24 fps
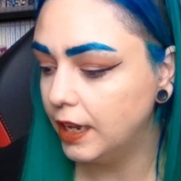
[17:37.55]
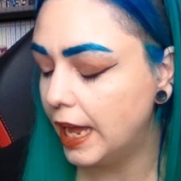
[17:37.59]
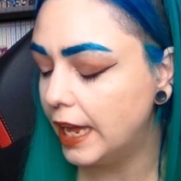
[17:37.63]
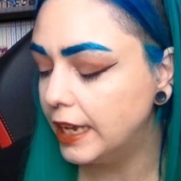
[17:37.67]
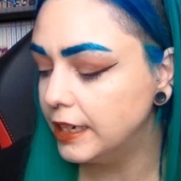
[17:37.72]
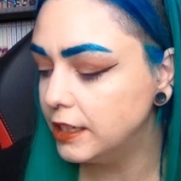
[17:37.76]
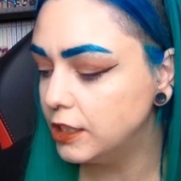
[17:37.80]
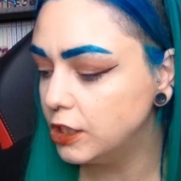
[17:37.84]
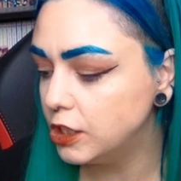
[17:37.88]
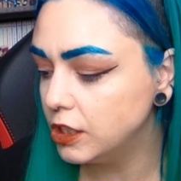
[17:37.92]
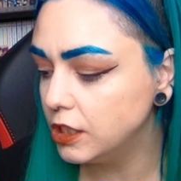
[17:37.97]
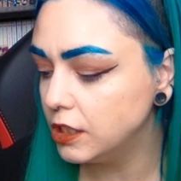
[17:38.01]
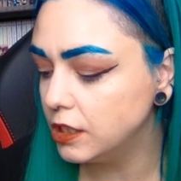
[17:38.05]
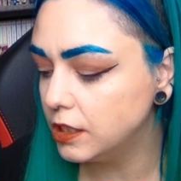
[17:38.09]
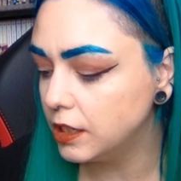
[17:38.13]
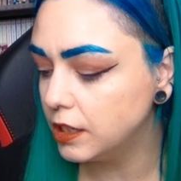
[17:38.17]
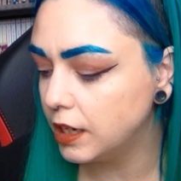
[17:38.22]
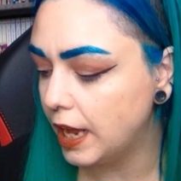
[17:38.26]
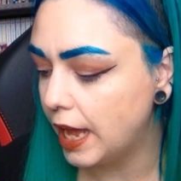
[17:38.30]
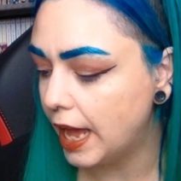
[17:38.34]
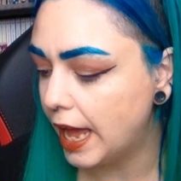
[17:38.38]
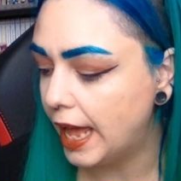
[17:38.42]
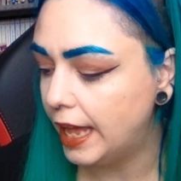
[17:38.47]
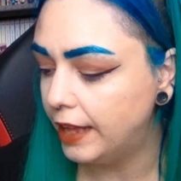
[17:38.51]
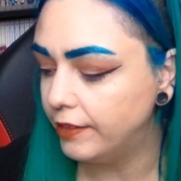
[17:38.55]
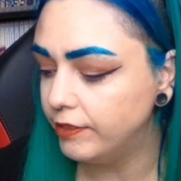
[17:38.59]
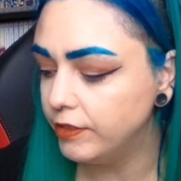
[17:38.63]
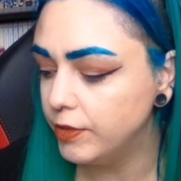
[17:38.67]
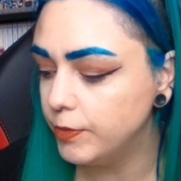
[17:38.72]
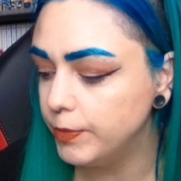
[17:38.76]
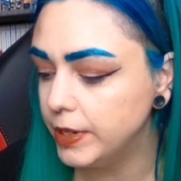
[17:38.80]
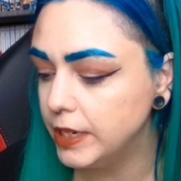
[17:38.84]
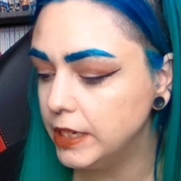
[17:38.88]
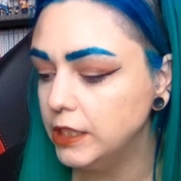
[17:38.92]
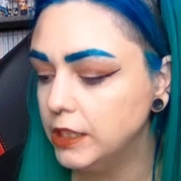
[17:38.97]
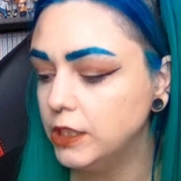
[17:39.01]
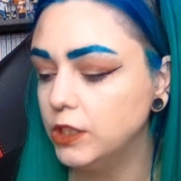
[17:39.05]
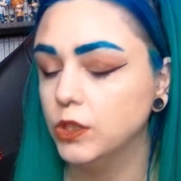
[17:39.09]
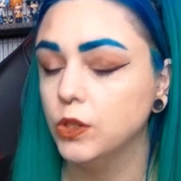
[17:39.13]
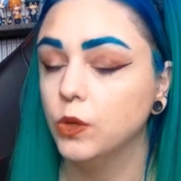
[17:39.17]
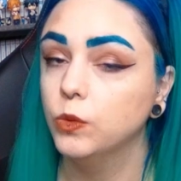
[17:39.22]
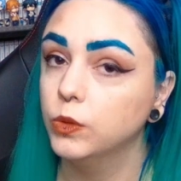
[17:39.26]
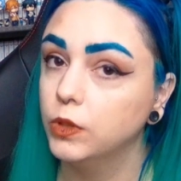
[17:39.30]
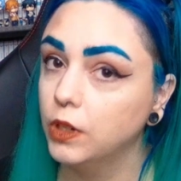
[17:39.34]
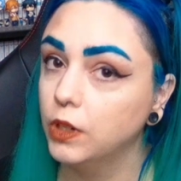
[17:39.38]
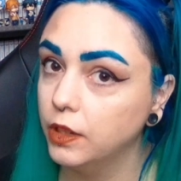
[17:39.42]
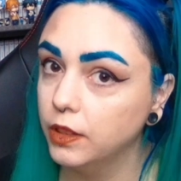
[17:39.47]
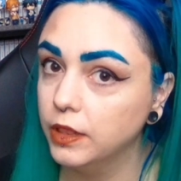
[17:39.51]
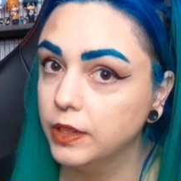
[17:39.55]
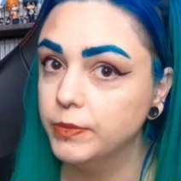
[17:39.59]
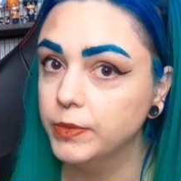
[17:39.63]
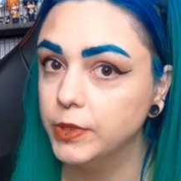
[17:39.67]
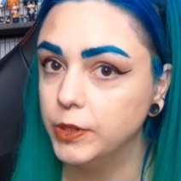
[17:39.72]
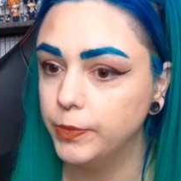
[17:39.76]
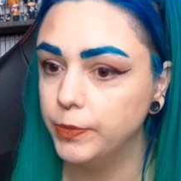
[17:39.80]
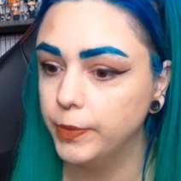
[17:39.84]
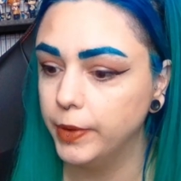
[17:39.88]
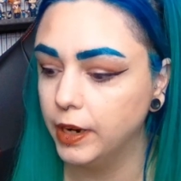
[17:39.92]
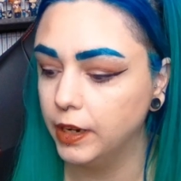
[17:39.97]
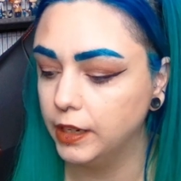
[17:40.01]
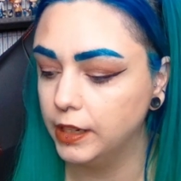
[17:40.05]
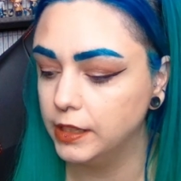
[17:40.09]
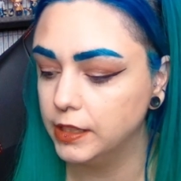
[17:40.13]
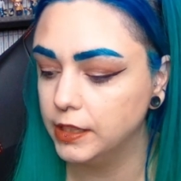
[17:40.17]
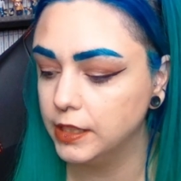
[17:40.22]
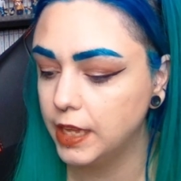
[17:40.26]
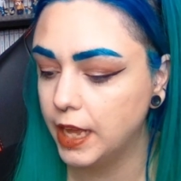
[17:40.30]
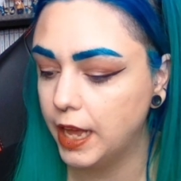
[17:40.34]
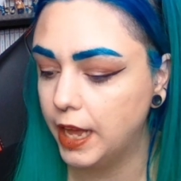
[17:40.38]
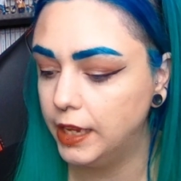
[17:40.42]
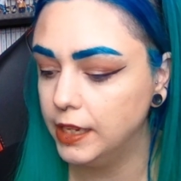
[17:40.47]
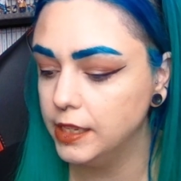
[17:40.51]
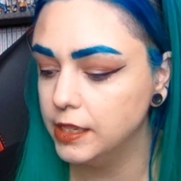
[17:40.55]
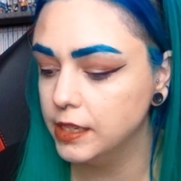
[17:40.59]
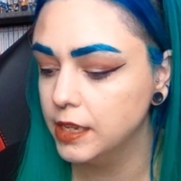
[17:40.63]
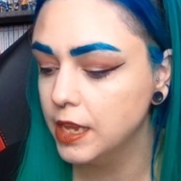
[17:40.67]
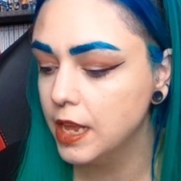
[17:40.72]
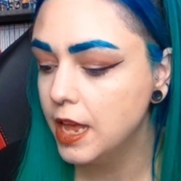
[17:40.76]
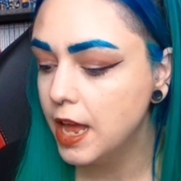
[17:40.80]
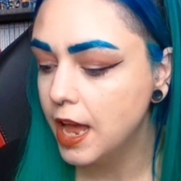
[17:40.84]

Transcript: I haven't been sold on them, to be honest, guys.